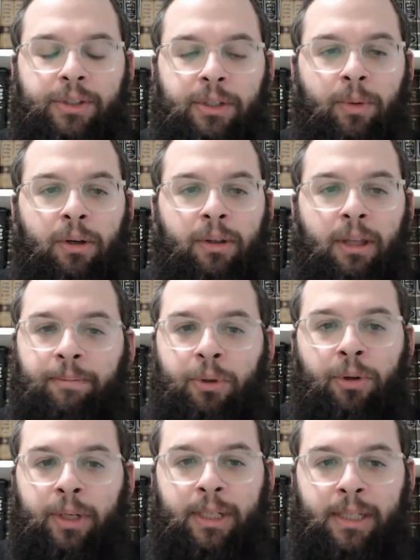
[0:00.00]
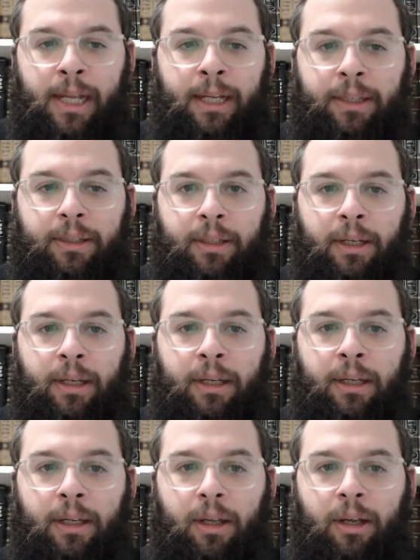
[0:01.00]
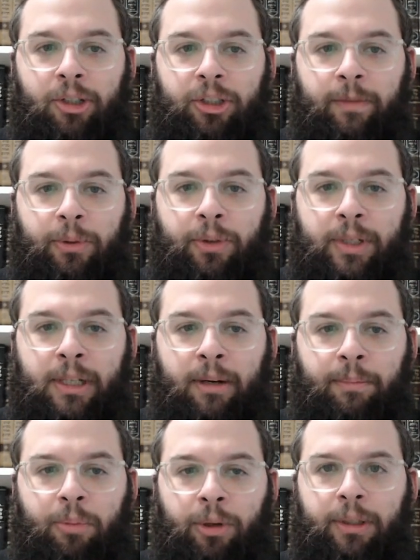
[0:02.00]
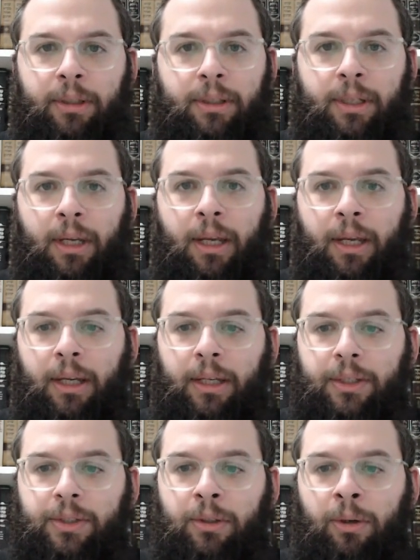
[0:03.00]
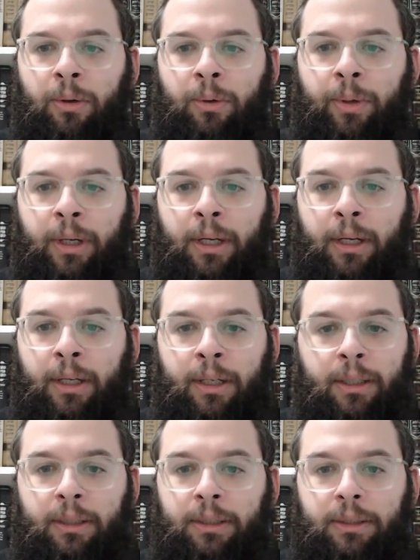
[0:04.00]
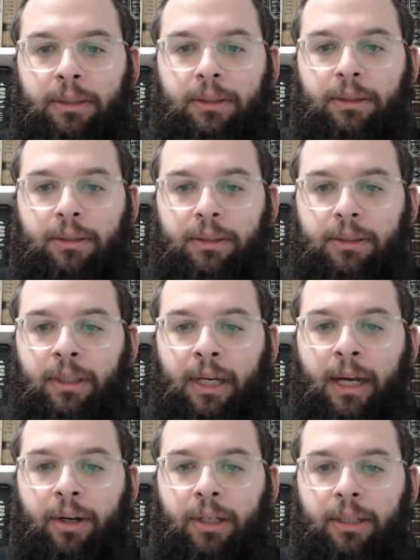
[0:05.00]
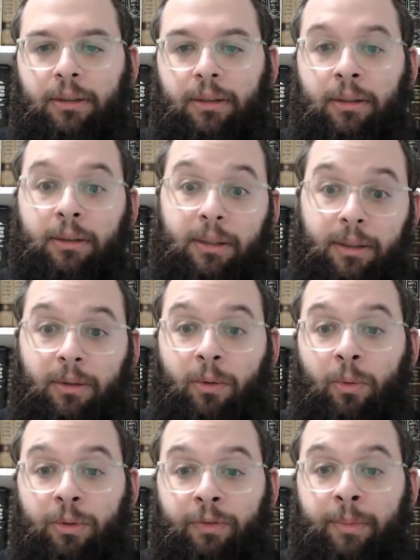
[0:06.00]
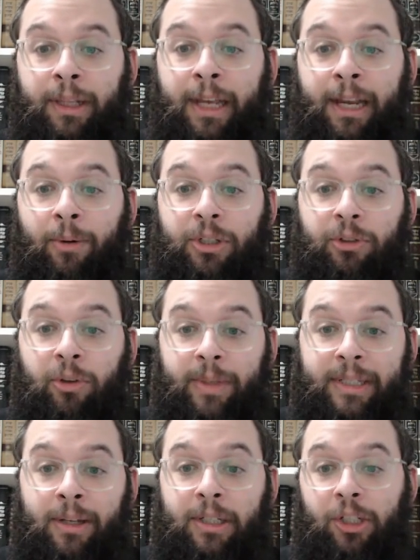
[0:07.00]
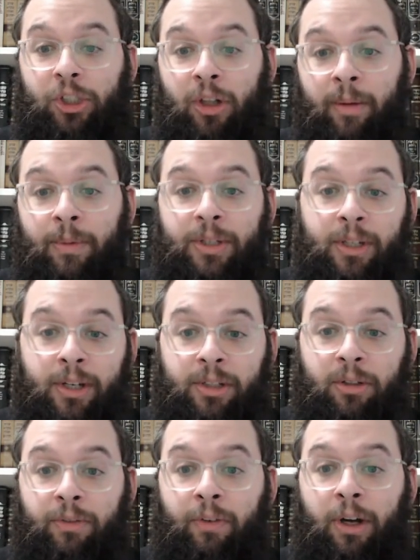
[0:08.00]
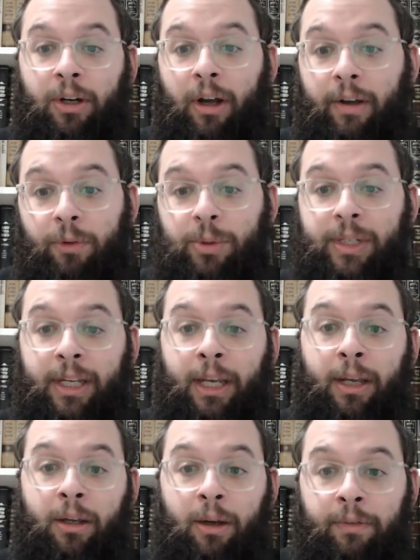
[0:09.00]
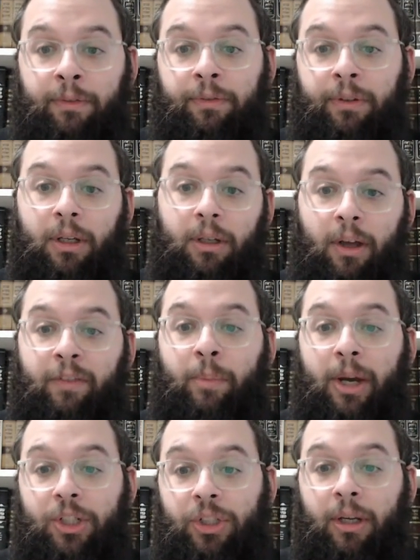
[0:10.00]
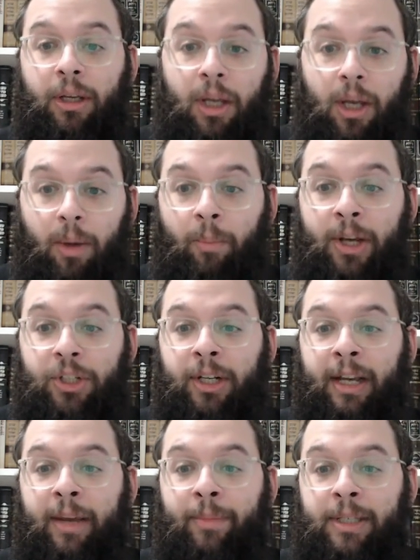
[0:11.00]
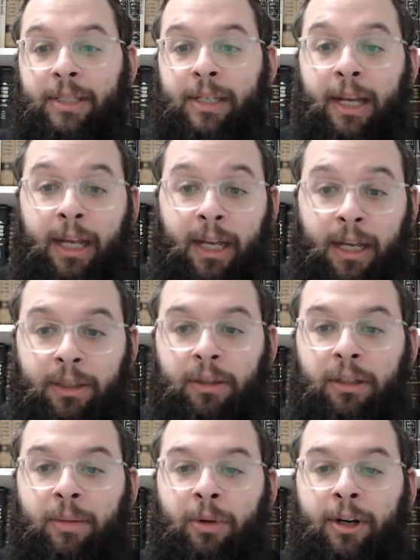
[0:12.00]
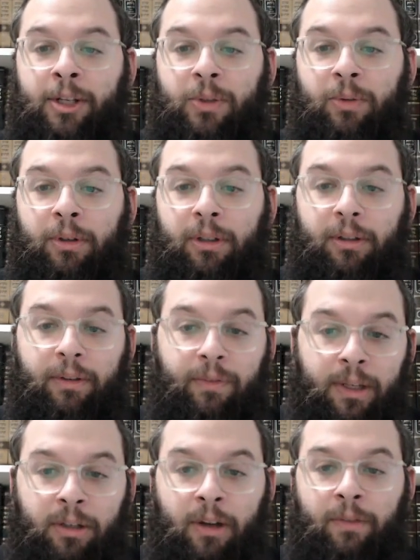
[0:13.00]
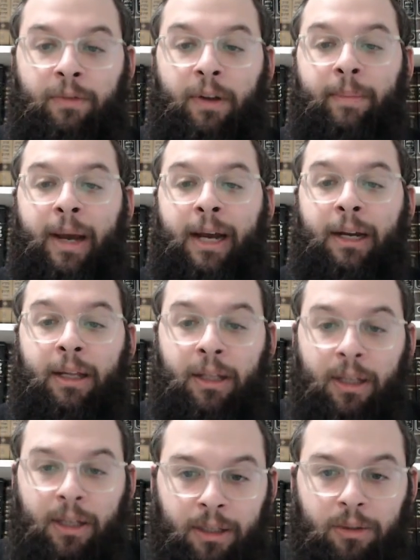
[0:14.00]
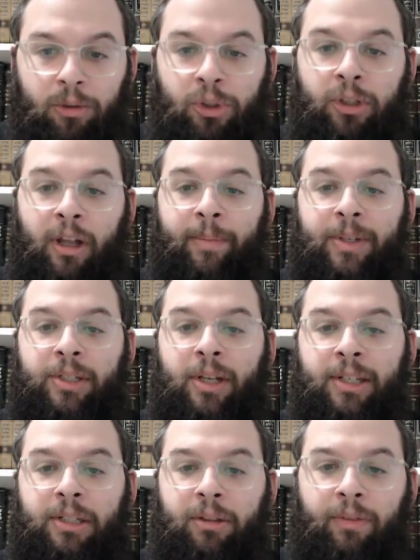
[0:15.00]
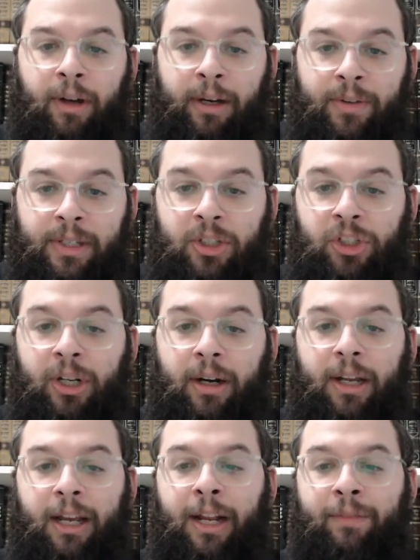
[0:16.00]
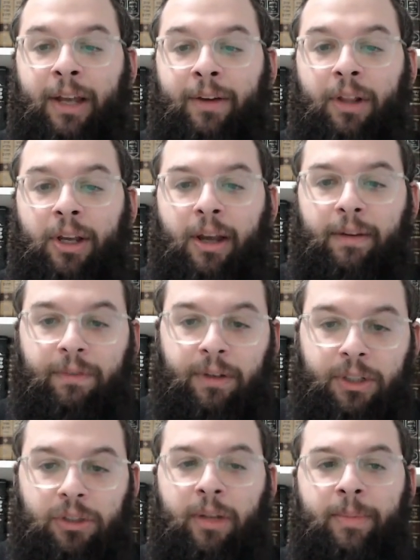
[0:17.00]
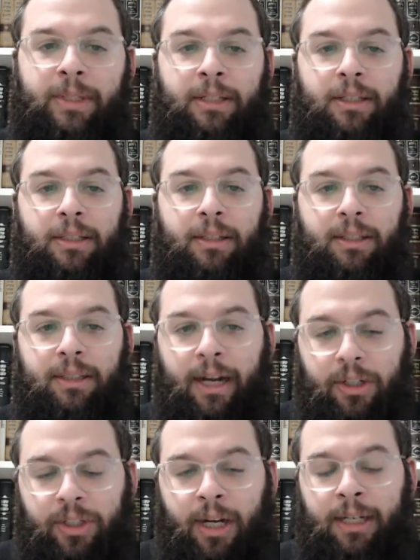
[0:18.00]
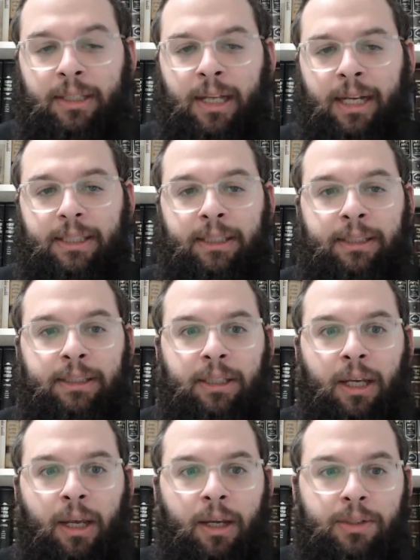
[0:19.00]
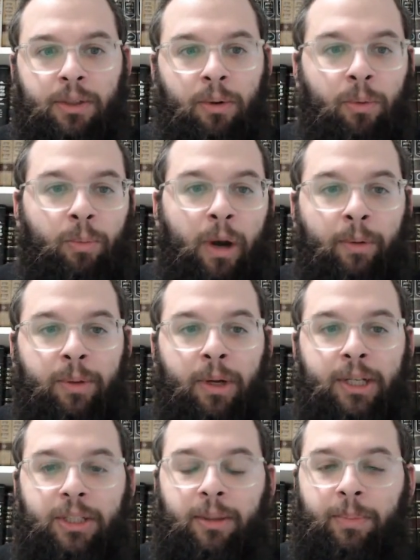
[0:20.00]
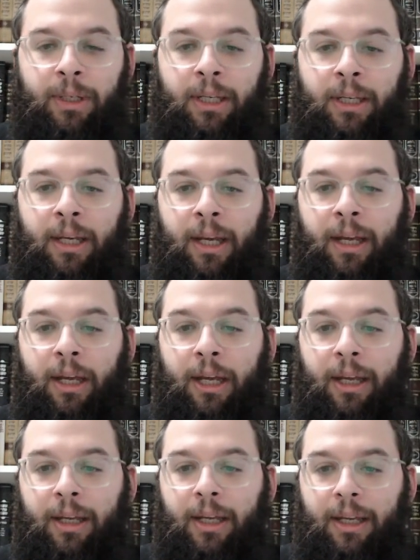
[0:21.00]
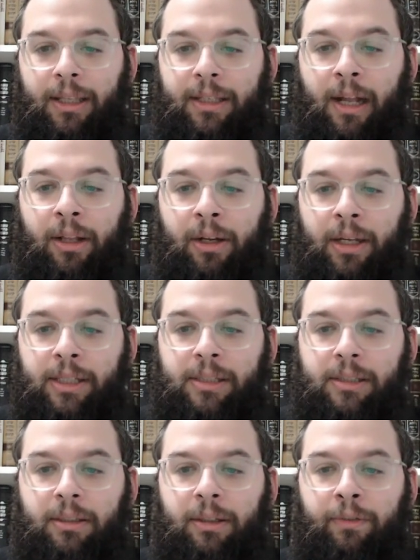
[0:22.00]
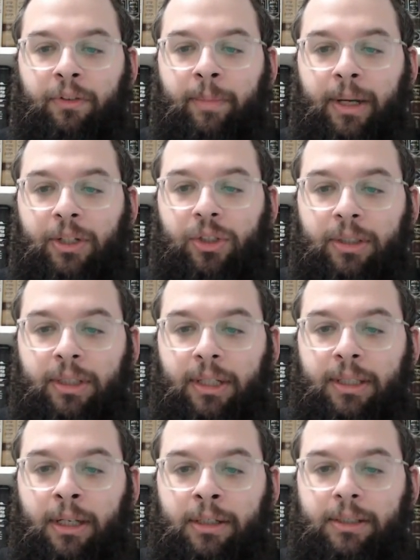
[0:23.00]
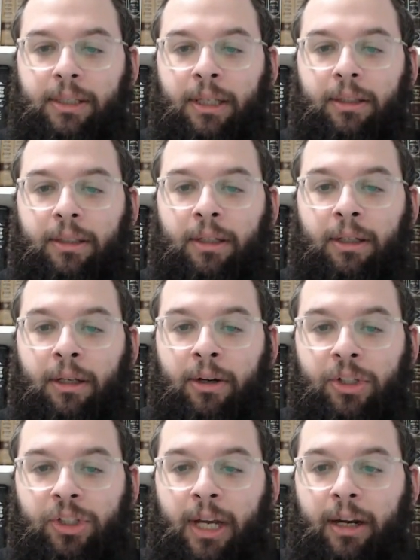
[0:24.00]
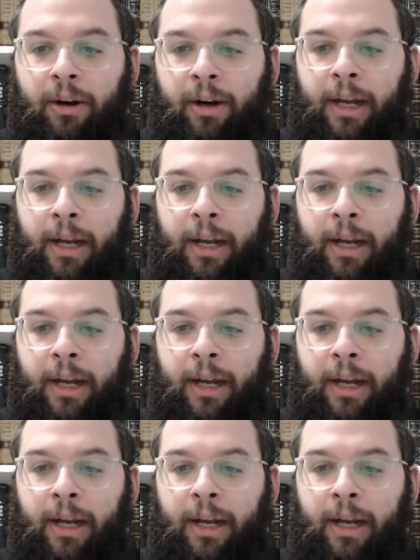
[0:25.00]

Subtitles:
we know that beauty is not chashav, beauty is not important. So how could it? And from the language, it almost sounds like Shleima Seiser Dvarav. Who's he? Of Moshe. Moshe came and said that the Imaris were Yefei Tov Yefei Mar'eh. Shlomo says Dvarim and says Sheker Achein V'Havel Hayofi. Shlomo says it's narishkeit, it's nonsense. So why would Moshe be telling us information, details that are Sheker and